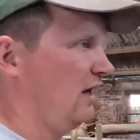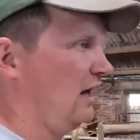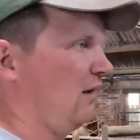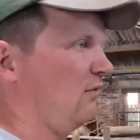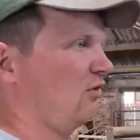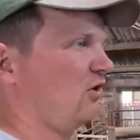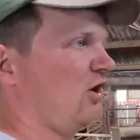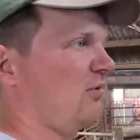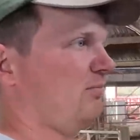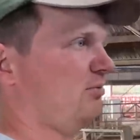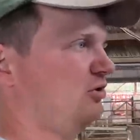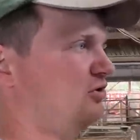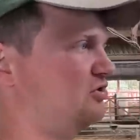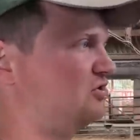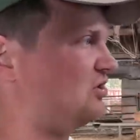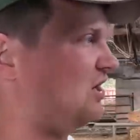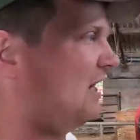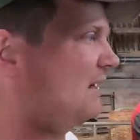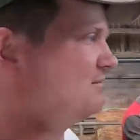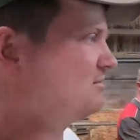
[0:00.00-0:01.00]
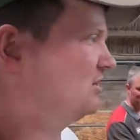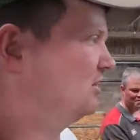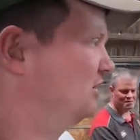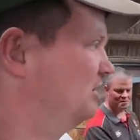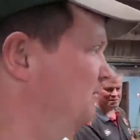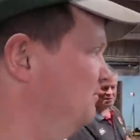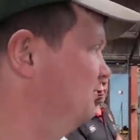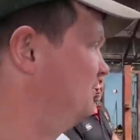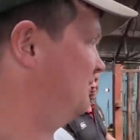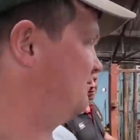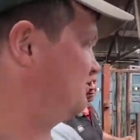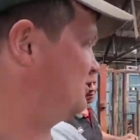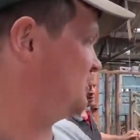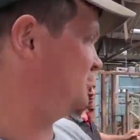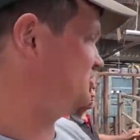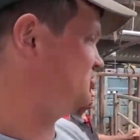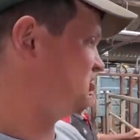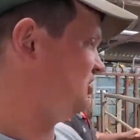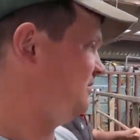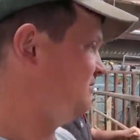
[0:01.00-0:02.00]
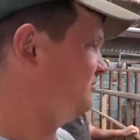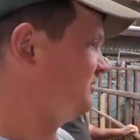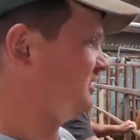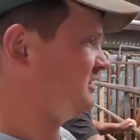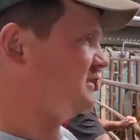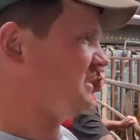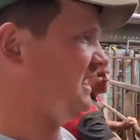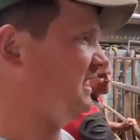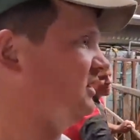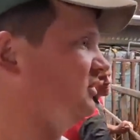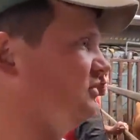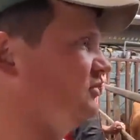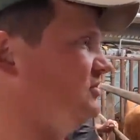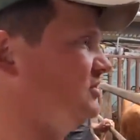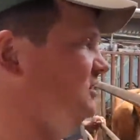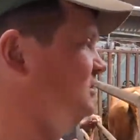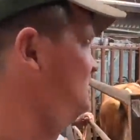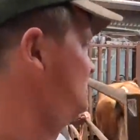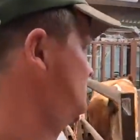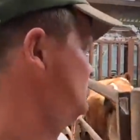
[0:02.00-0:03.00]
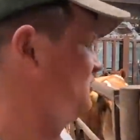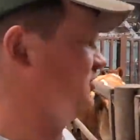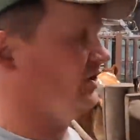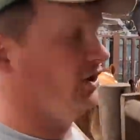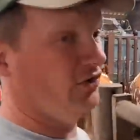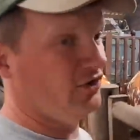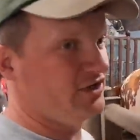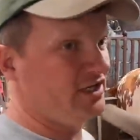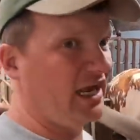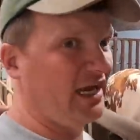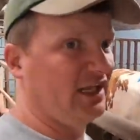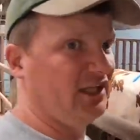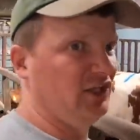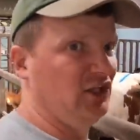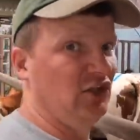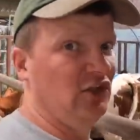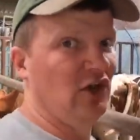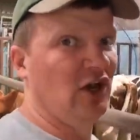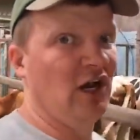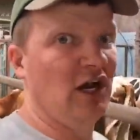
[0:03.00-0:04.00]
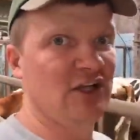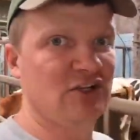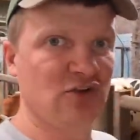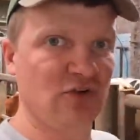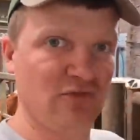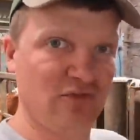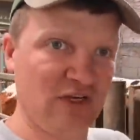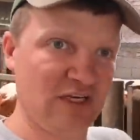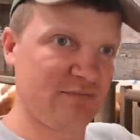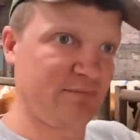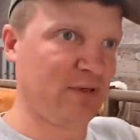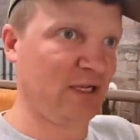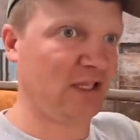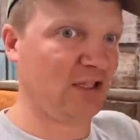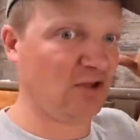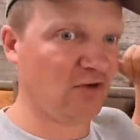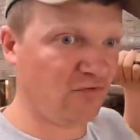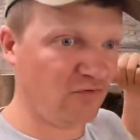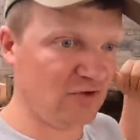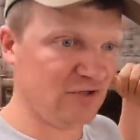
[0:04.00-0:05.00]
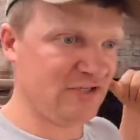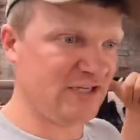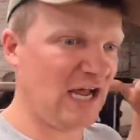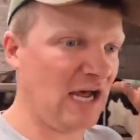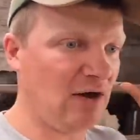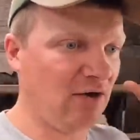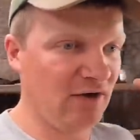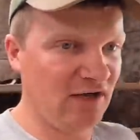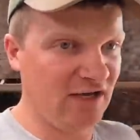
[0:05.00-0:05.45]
And we've got blue stripes on them. They've trimmed the tails, so we know exactly who they are. So if we need to pick the other ones out